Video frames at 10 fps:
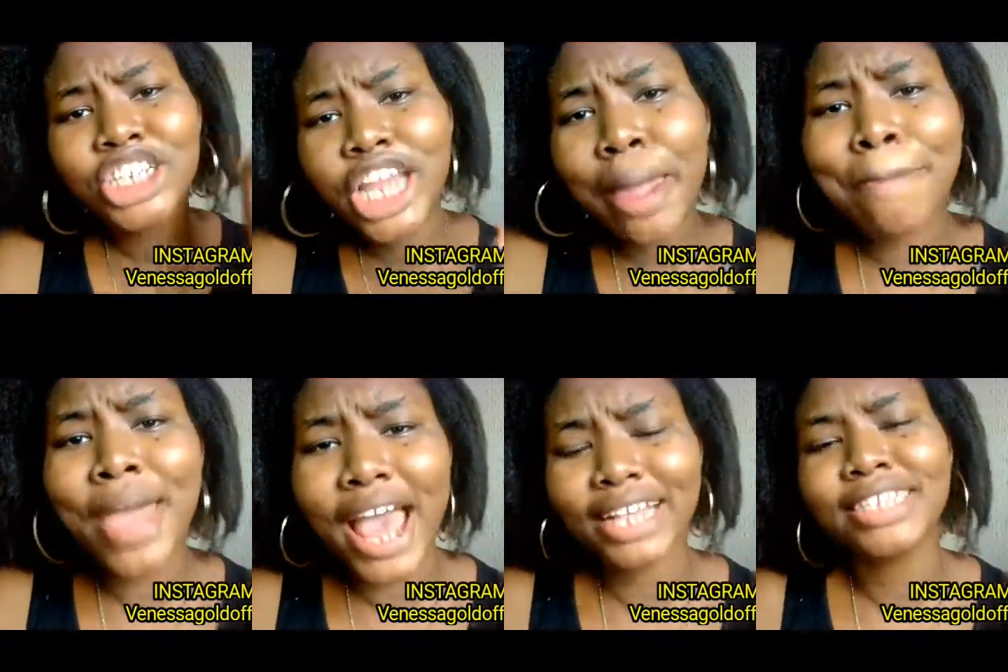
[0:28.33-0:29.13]

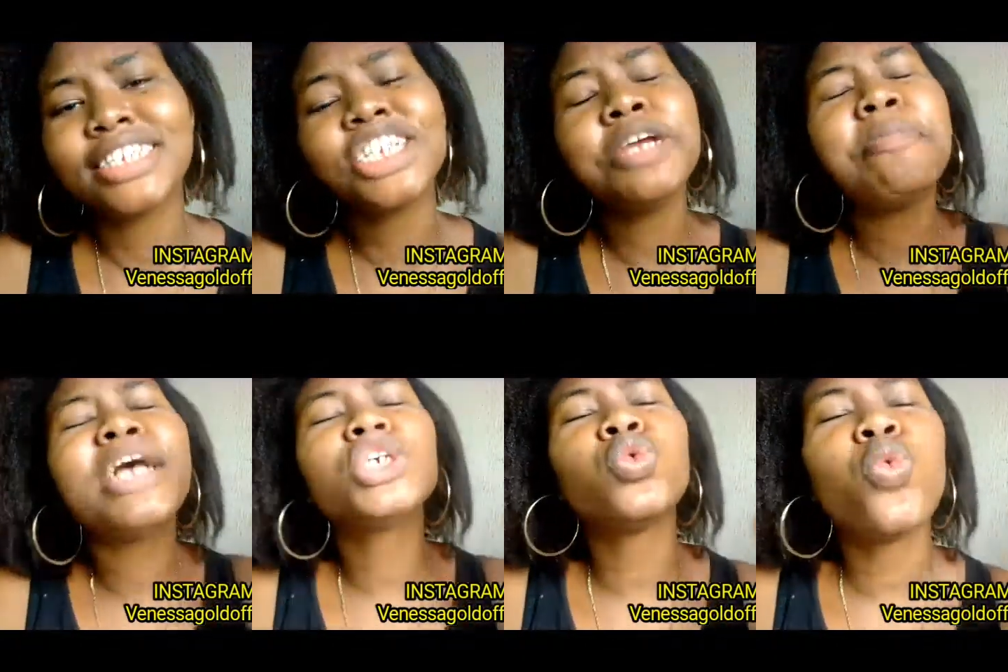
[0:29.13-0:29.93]
cheapest,
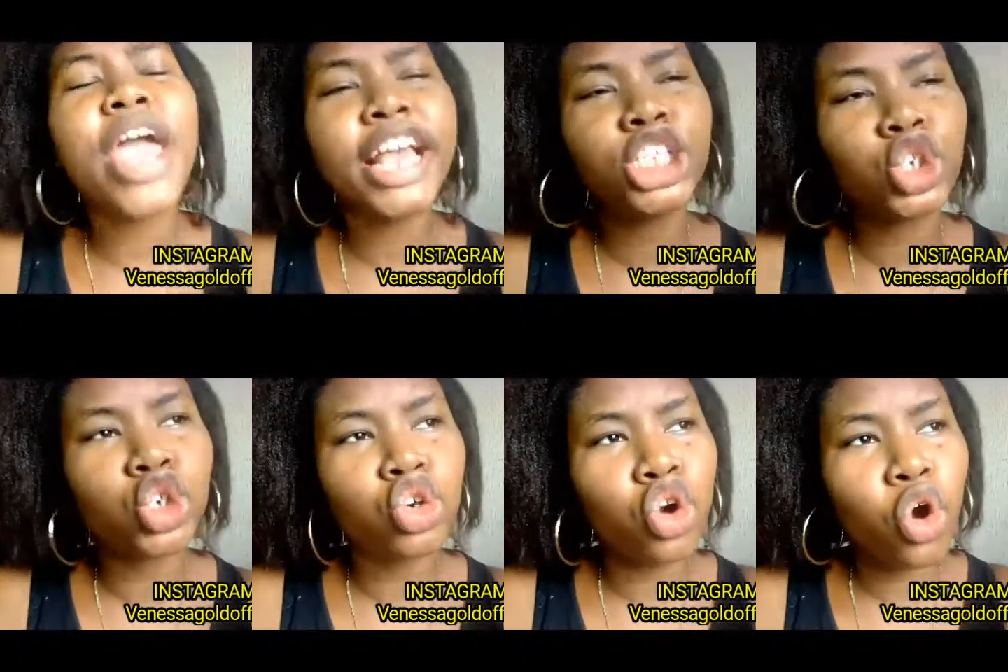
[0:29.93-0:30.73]
cheapest way
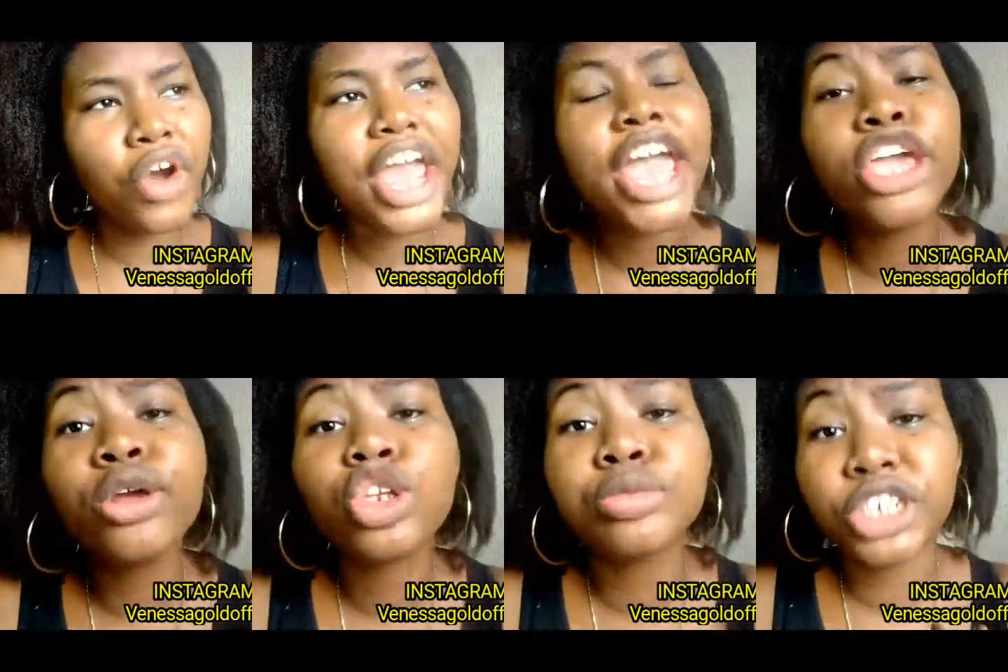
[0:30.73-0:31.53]
to grow a
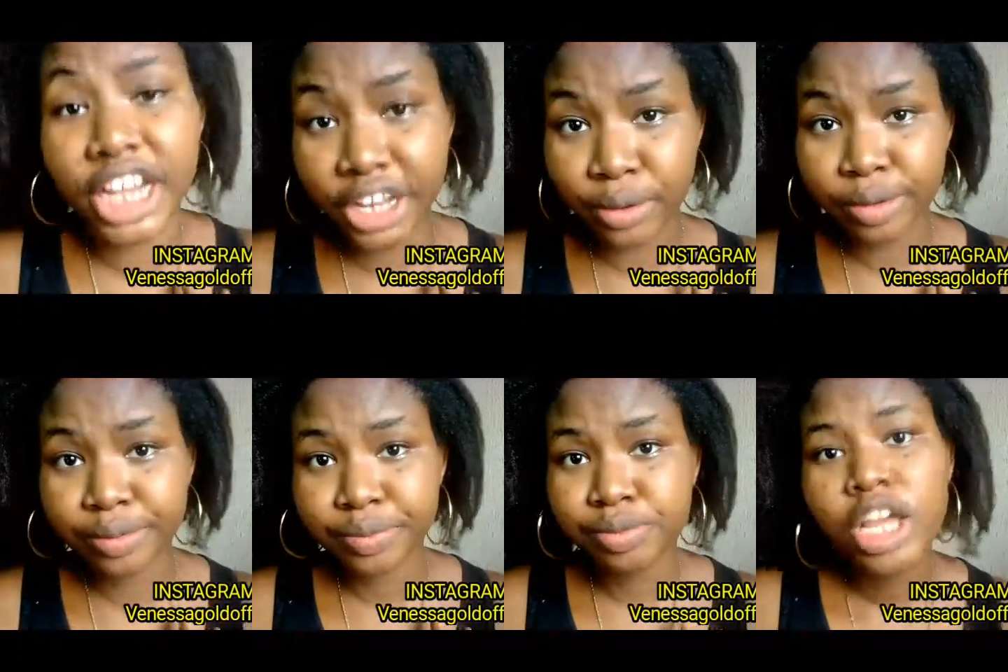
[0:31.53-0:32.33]
YouTube channel.
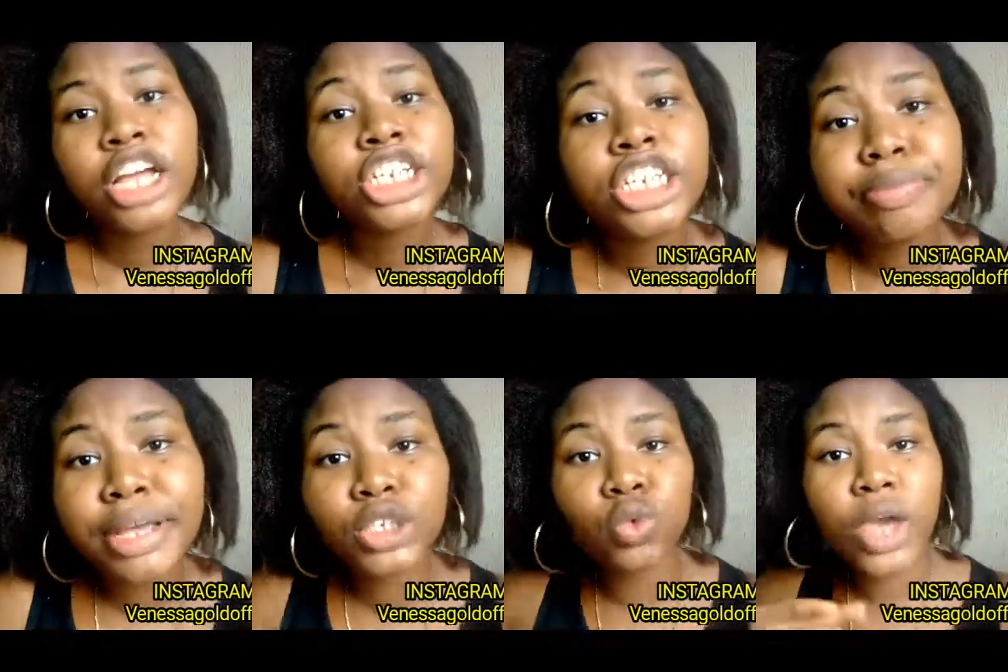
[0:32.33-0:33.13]

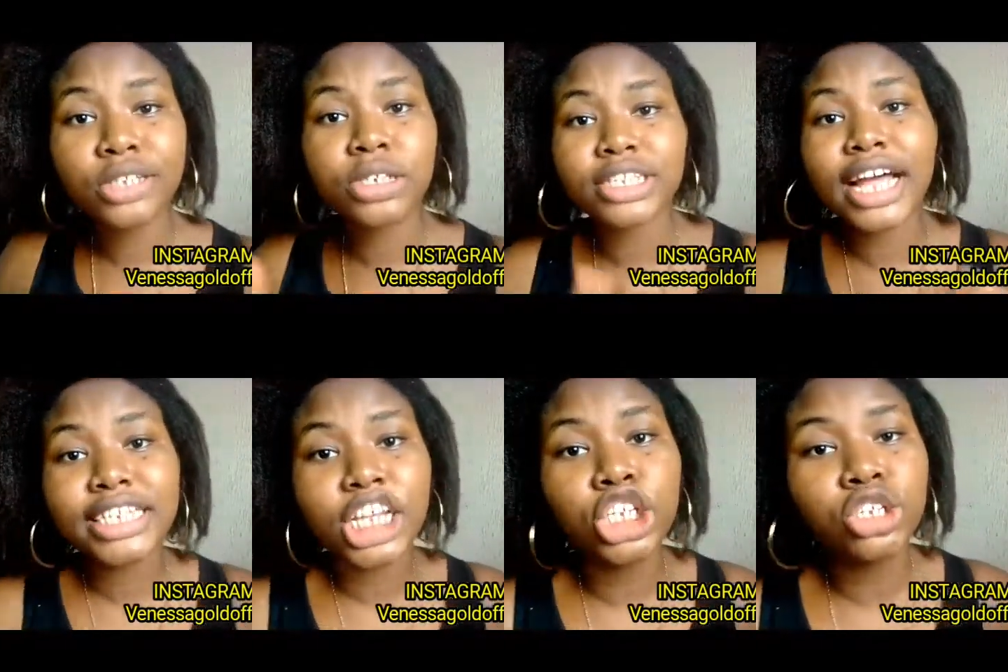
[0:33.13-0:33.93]
Cheapest way to
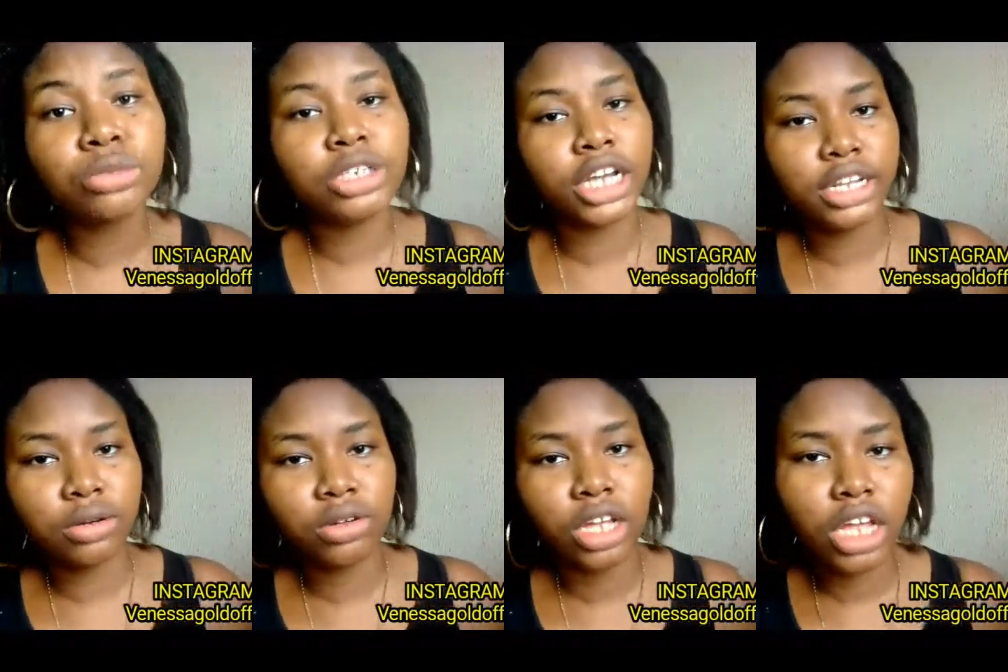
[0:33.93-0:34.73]
start a YouTube
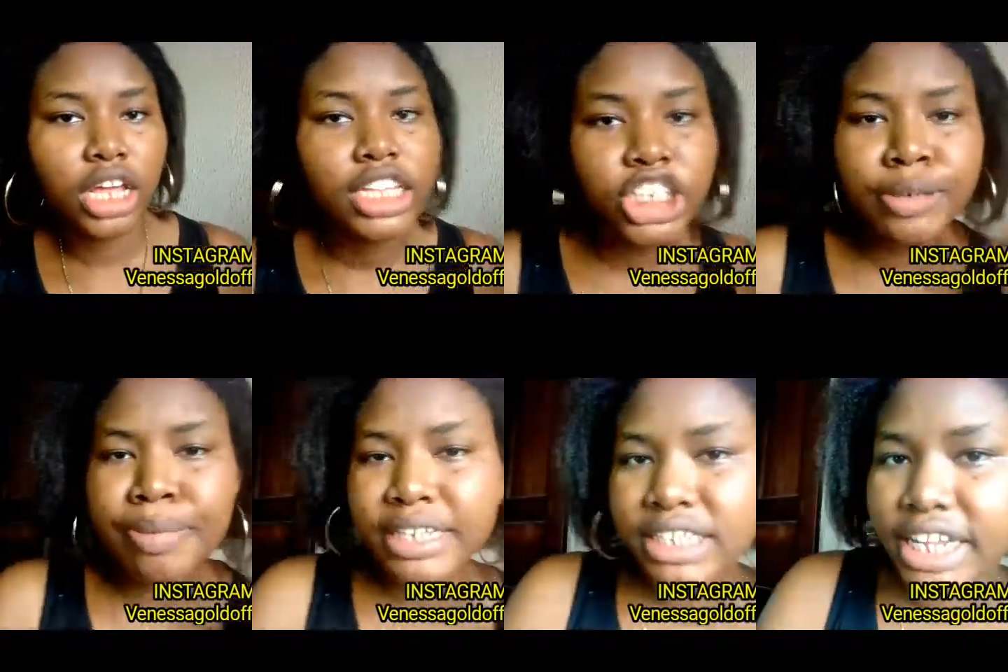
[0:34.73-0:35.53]
channel. The
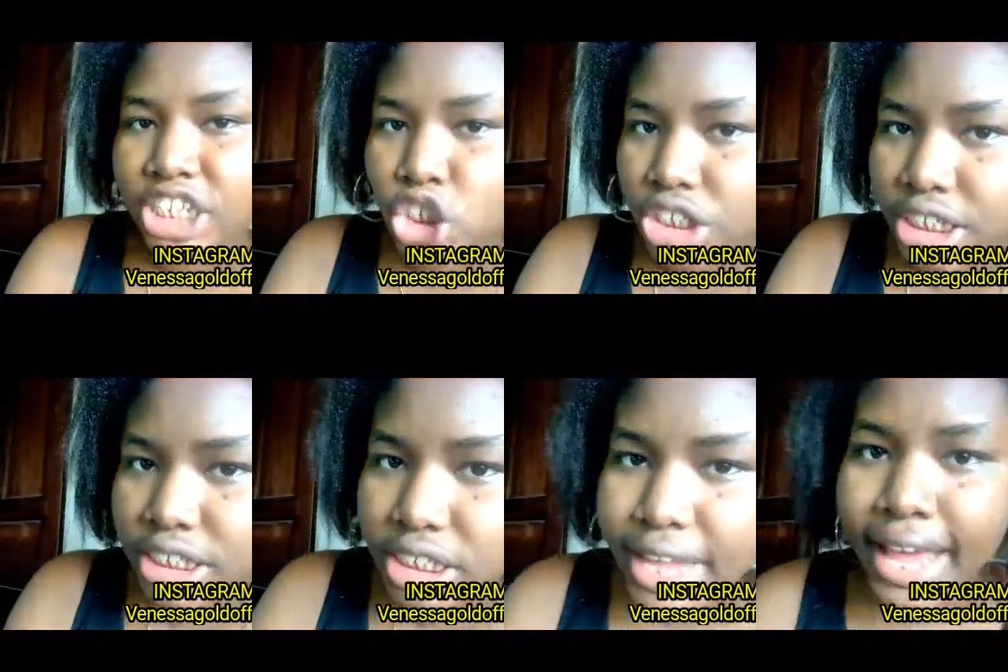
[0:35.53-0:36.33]
cheapest things you
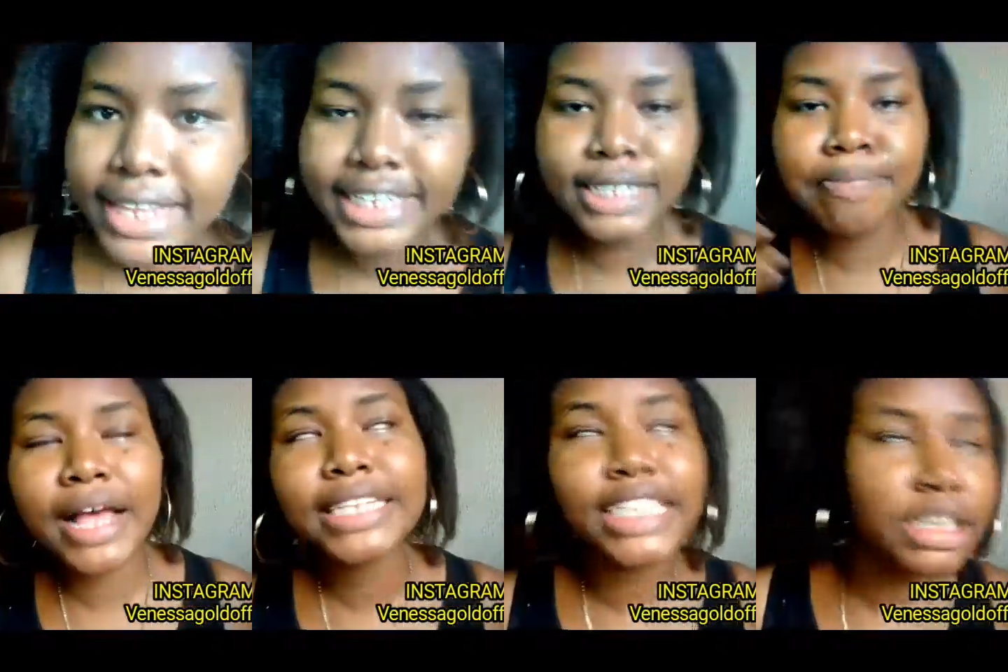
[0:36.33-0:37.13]
need. The
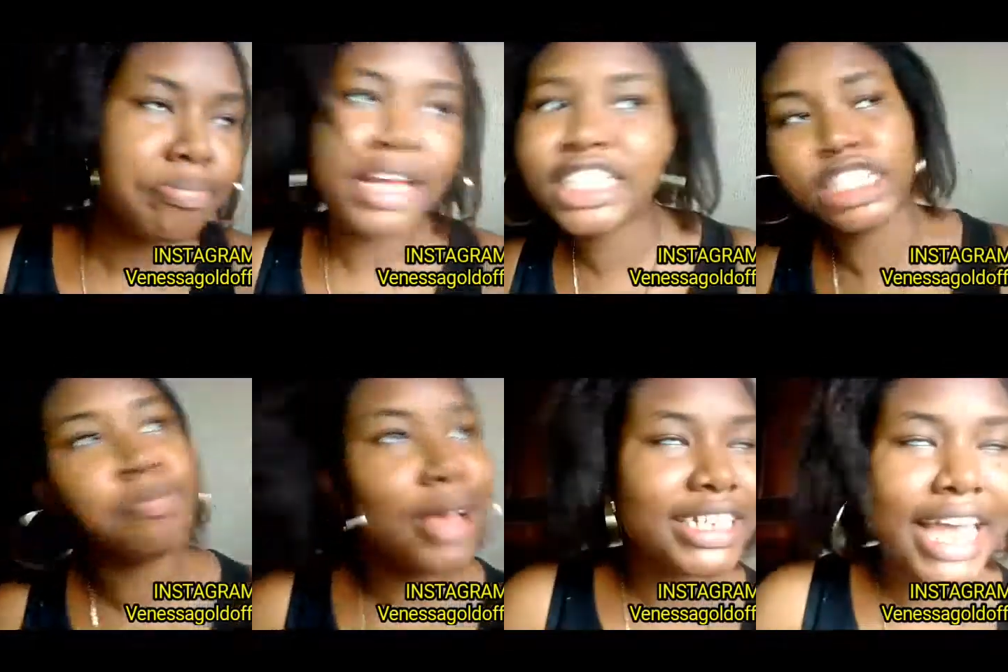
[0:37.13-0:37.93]
cheapest, cheapest,
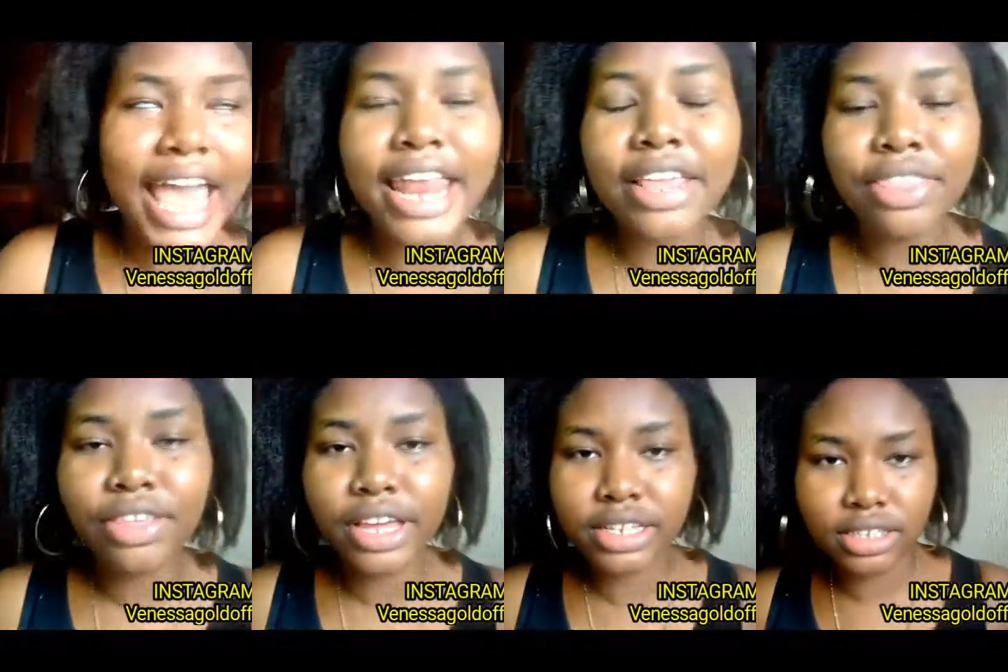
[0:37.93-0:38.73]
cheapest
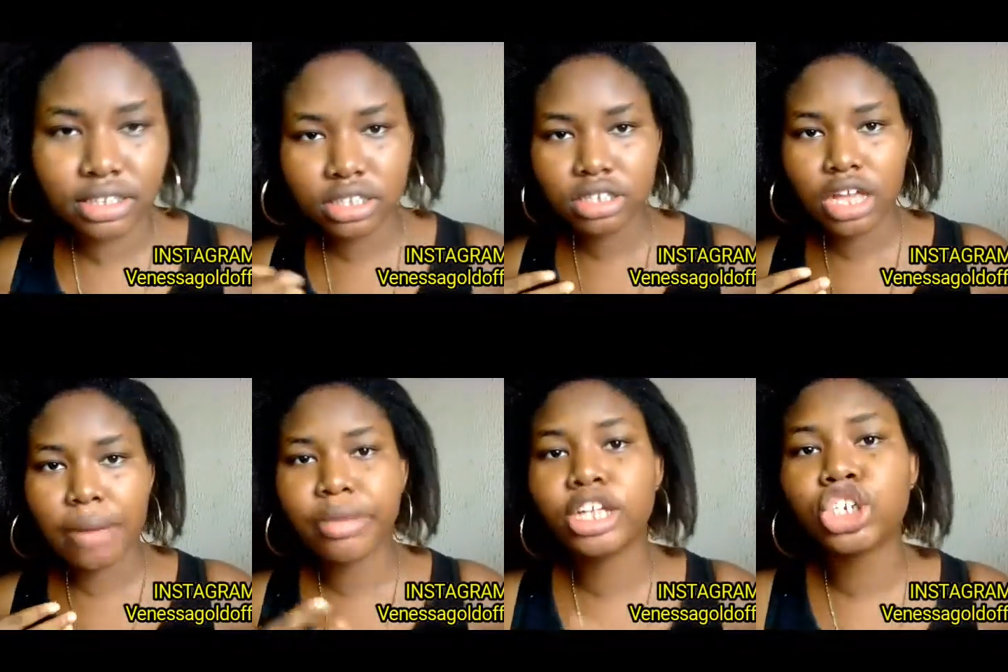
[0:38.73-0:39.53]
anything.
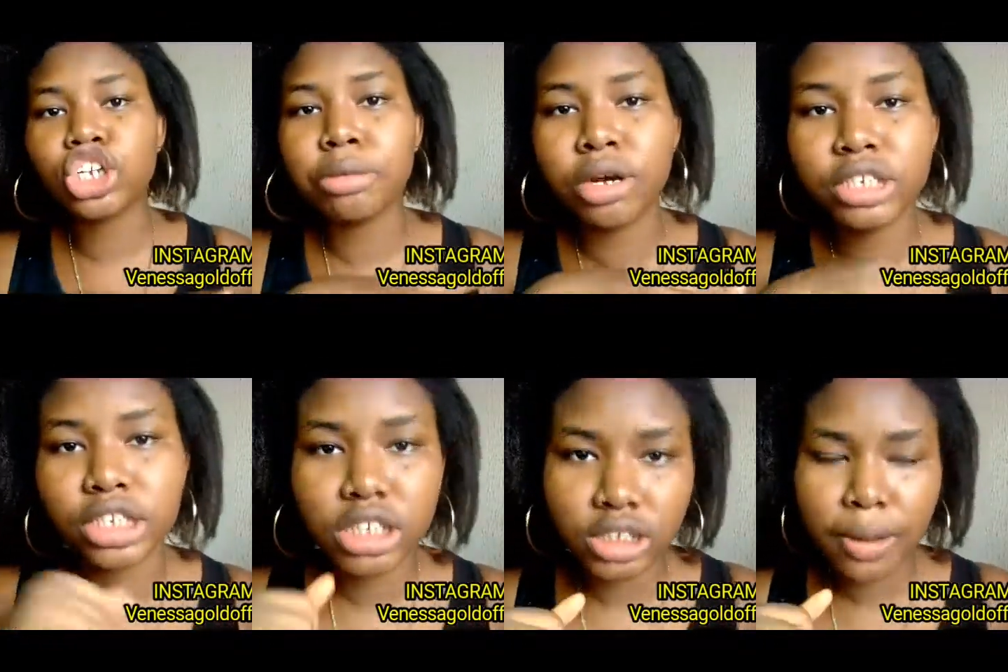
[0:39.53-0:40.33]
I'm here to talk about
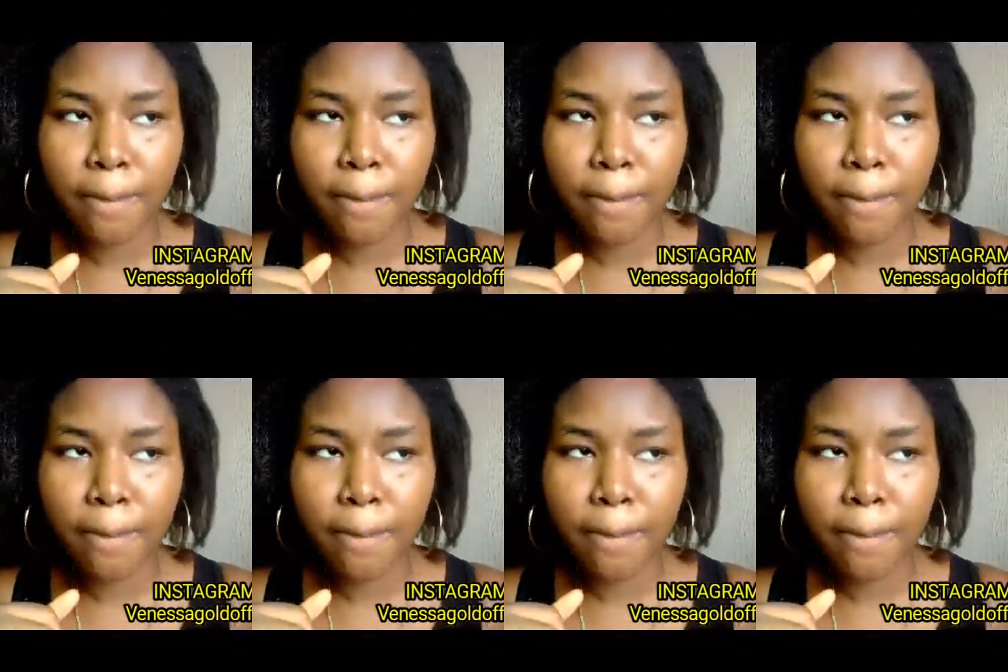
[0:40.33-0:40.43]
it.